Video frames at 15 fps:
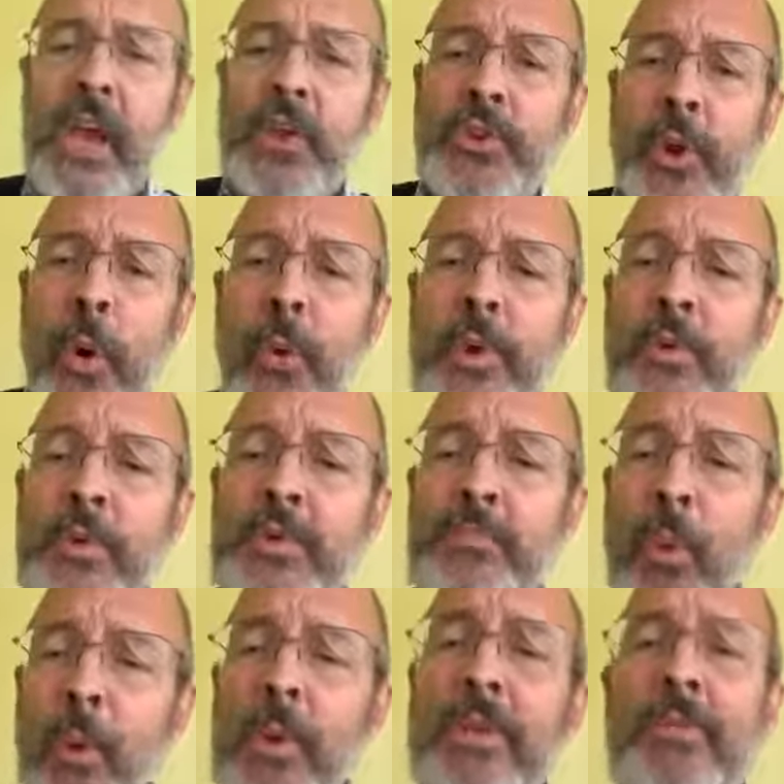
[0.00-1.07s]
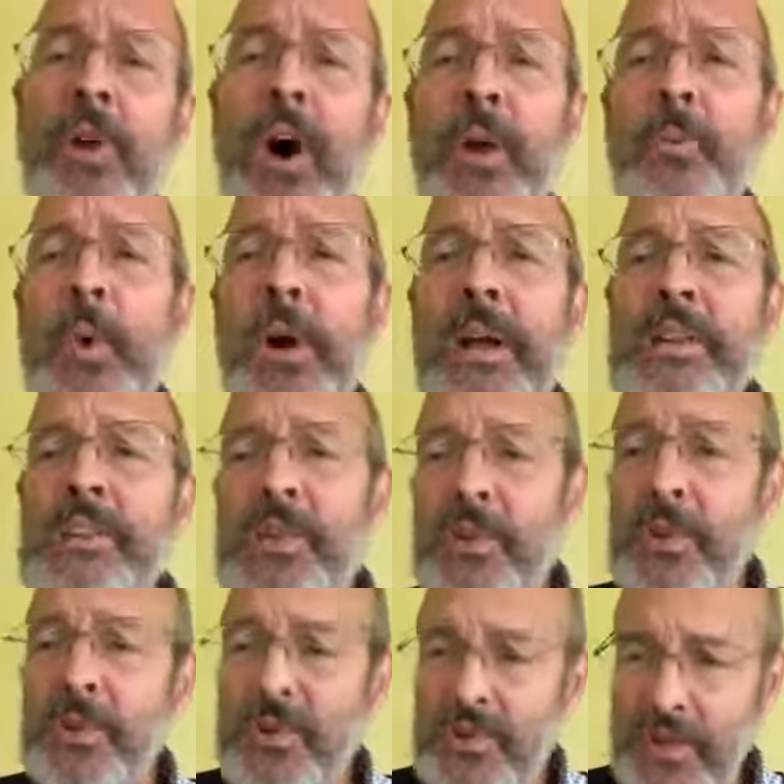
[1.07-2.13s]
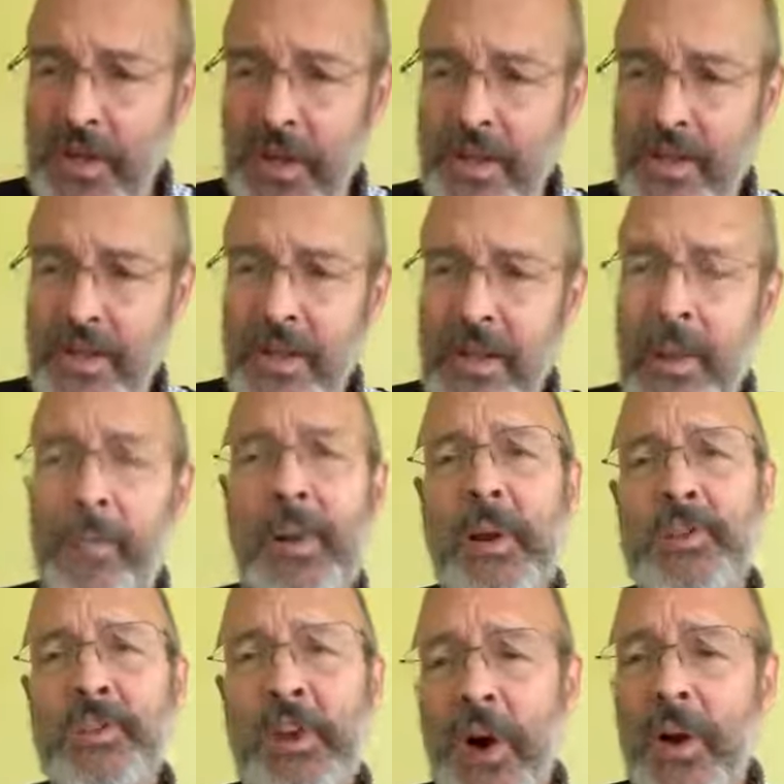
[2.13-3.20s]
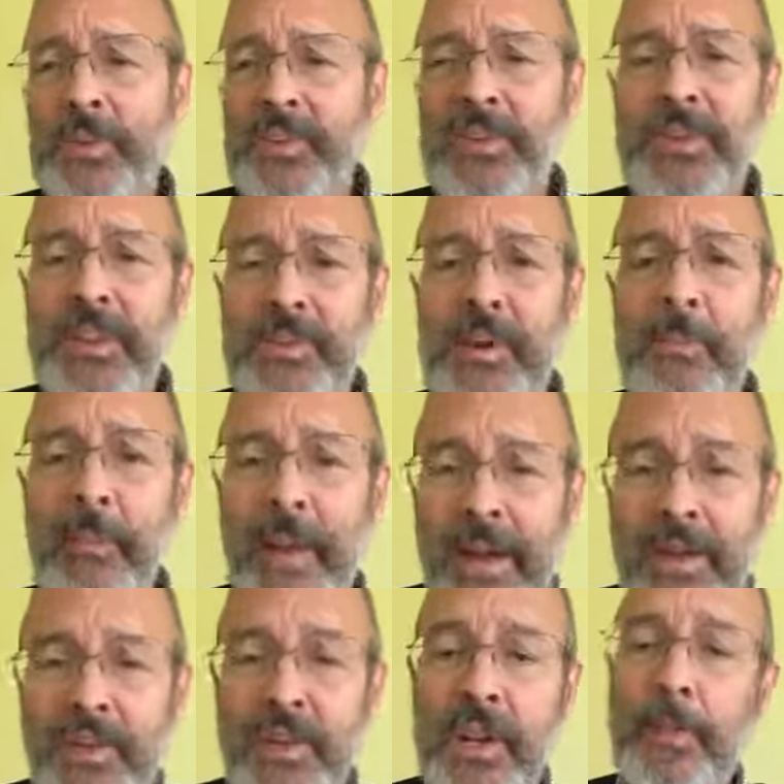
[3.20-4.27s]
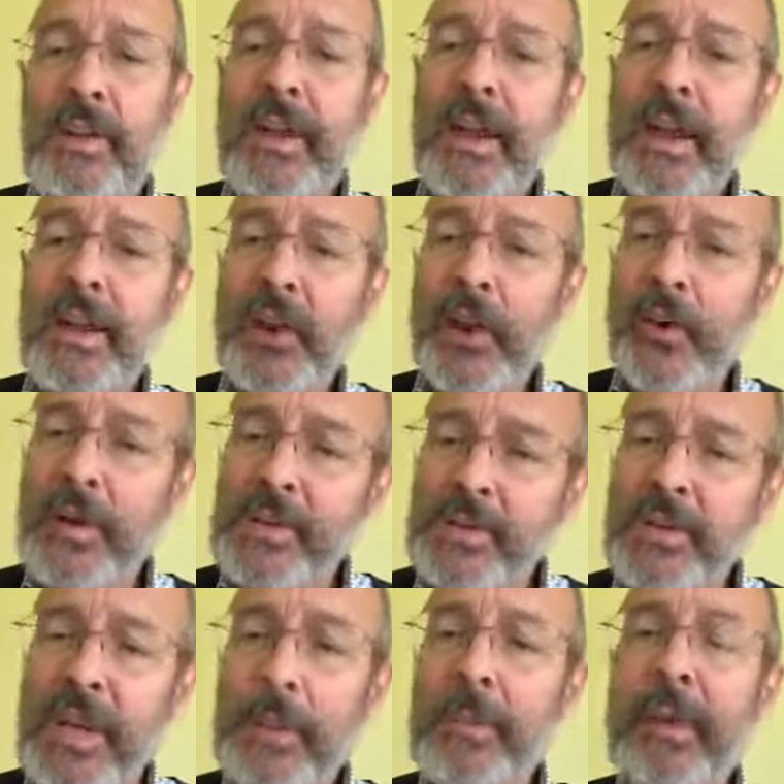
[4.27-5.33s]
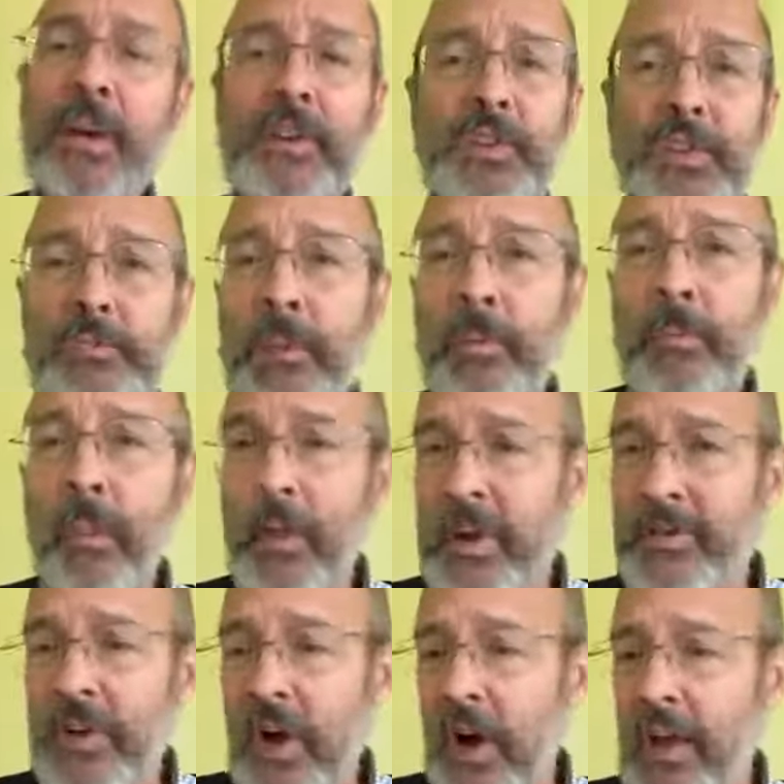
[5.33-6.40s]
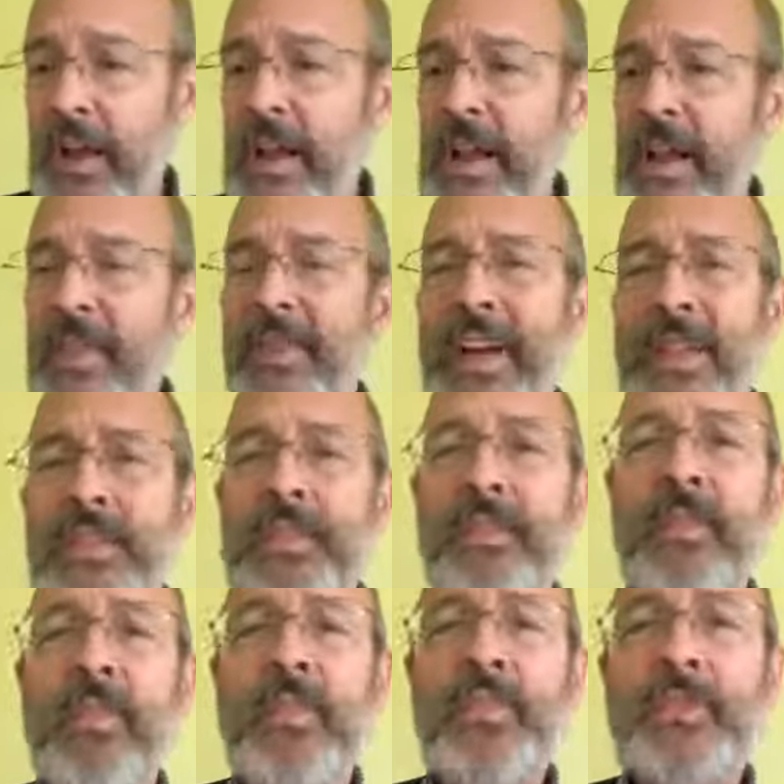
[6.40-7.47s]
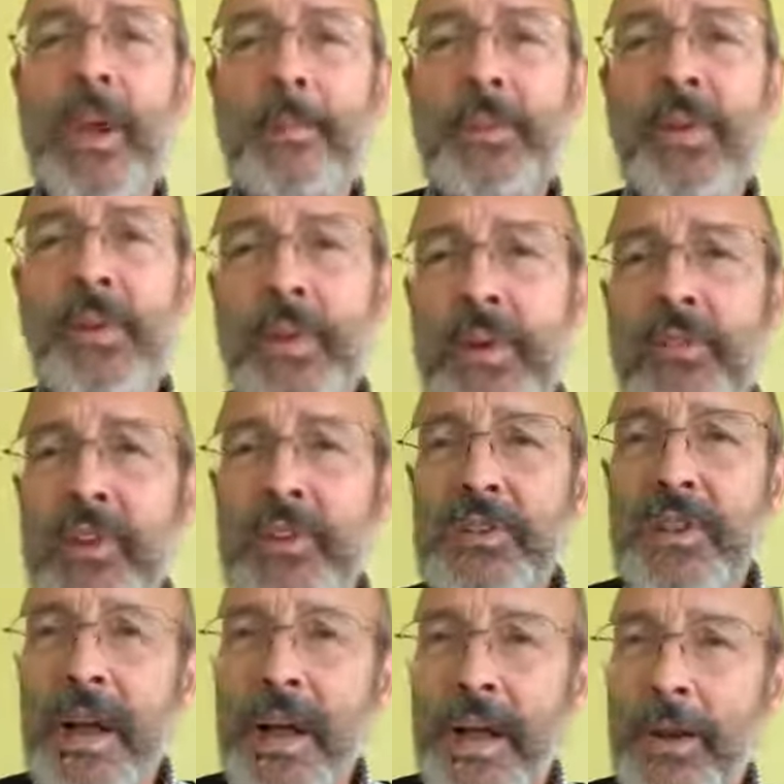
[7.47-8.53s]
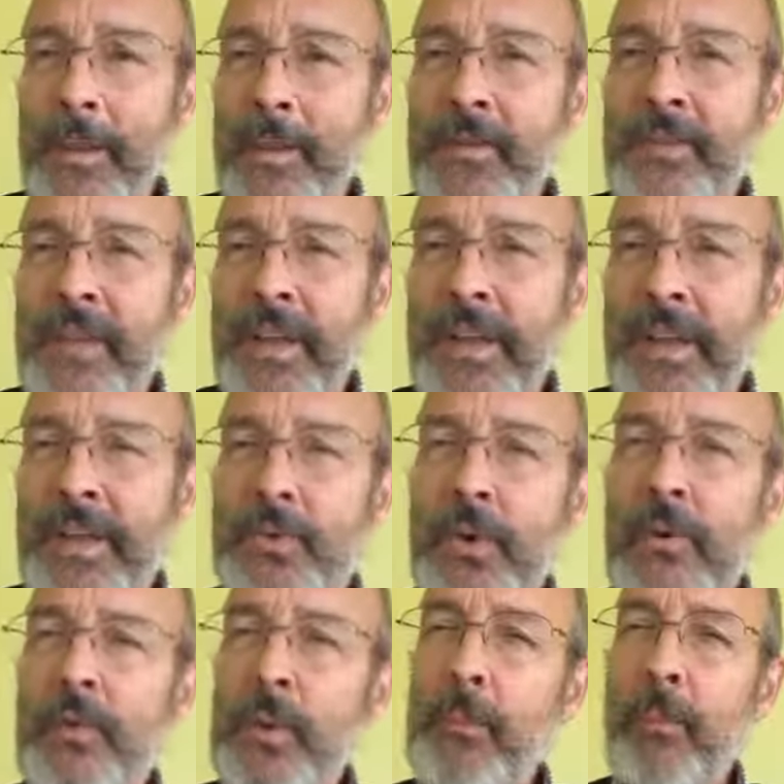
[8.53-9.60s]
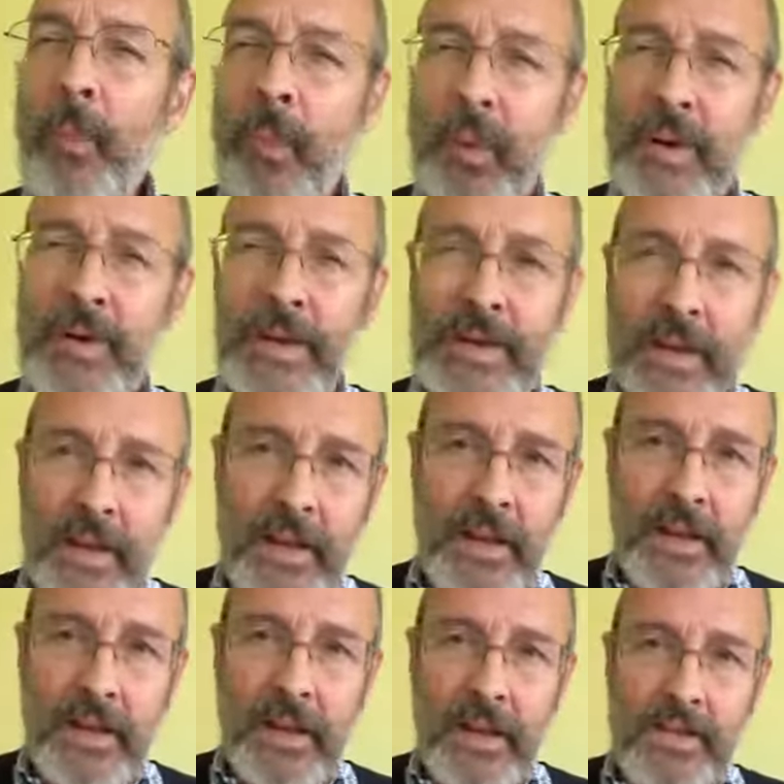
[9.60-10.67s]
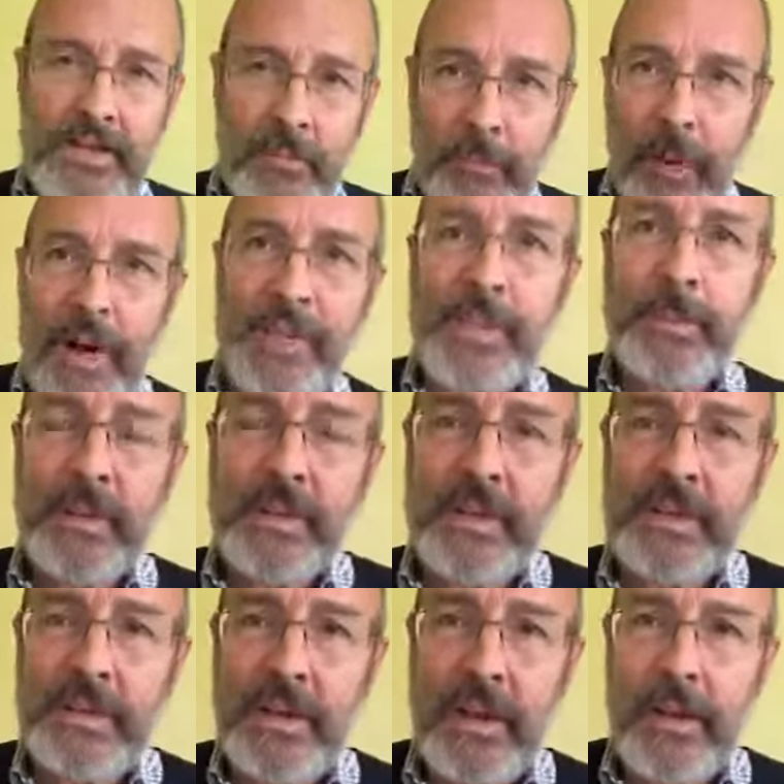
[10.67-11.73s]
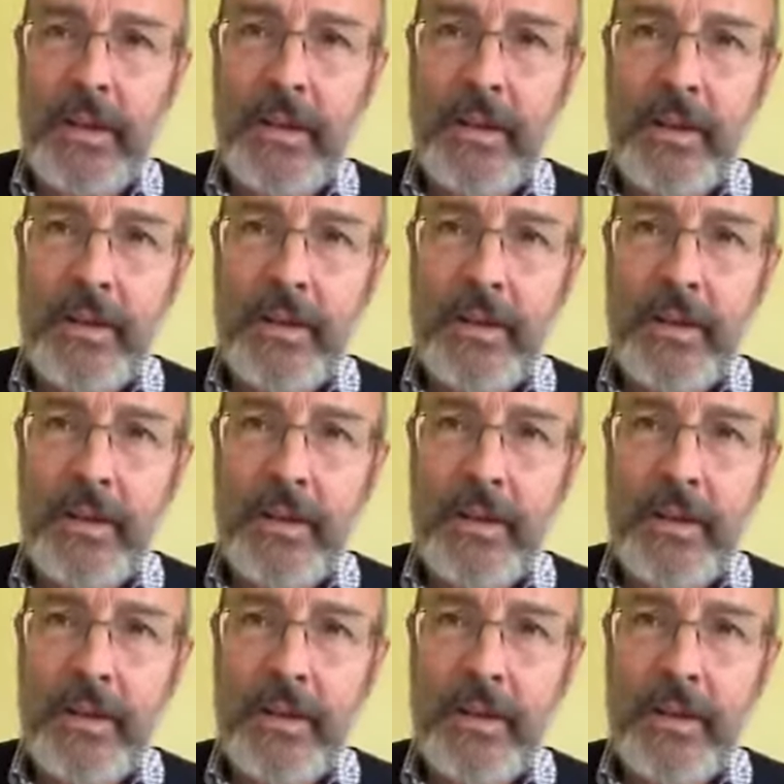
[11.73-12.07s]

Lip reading: No one who is born of God will continue to sin because God's seed remains in him and he cannot go on sinning because he's been born of God. That's chapter 3, verse 9. So if you're born again, it's impossible to sin.